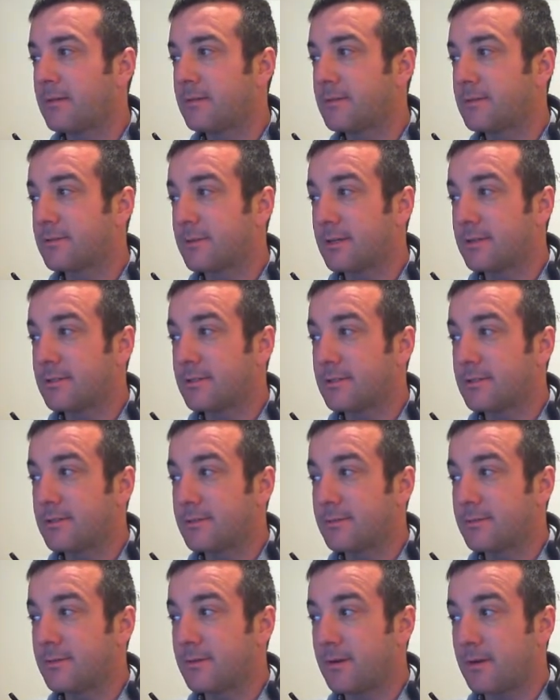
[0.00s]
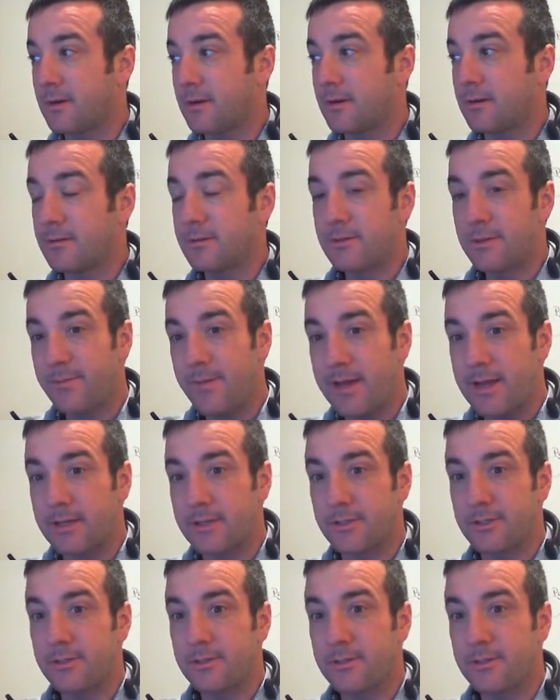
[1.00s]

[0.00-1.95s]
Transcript: Stress is hard to manage.